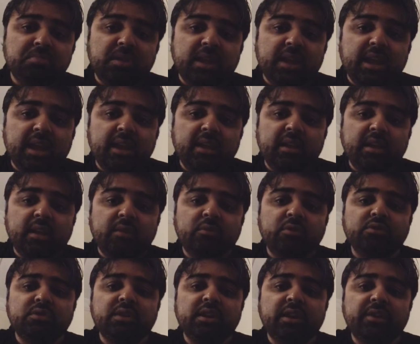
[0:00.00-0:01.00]

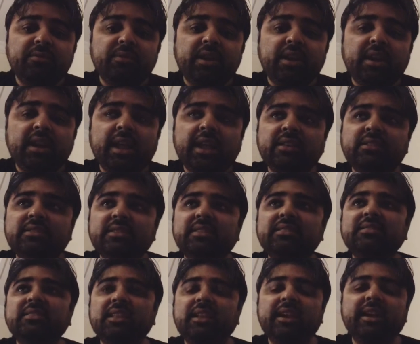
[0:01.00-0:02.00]
delivering like
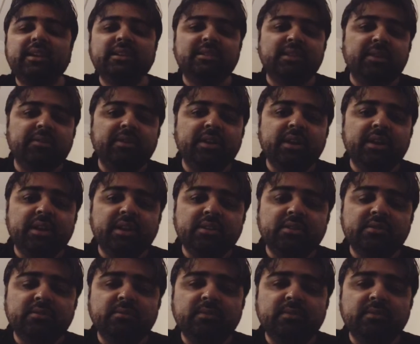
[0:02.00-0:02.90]
since the late 70s